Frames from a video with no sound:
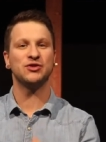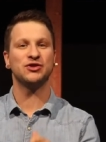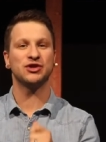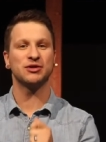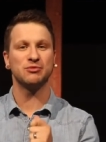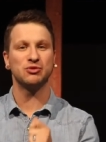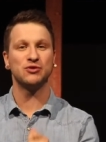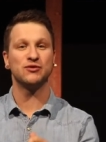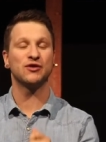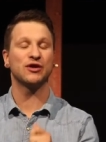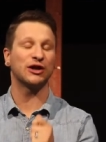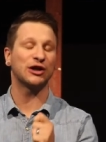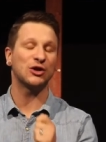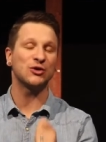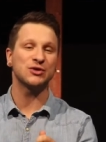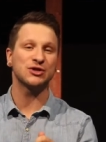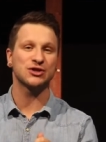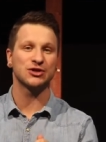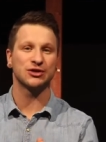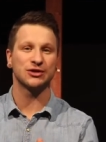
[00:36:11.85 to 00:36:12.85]
to move
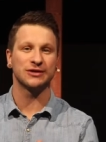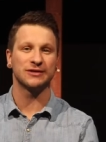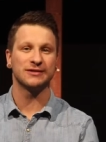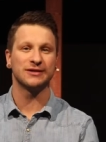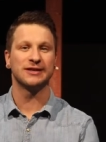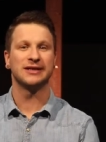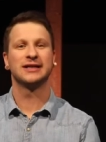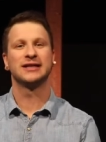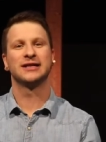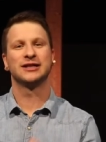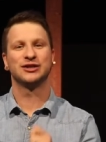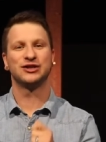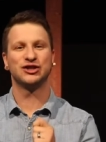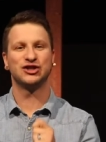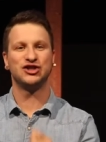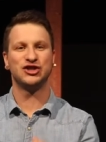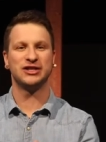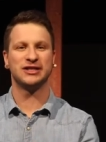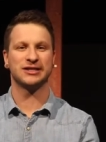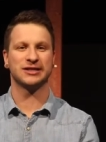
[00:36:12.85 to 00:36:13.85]
closer to
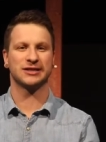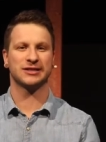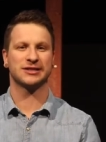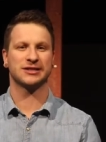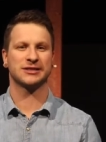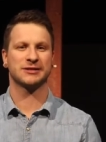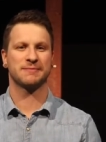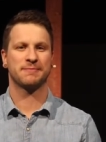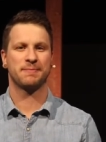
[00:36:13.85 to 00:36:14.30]
Jesus.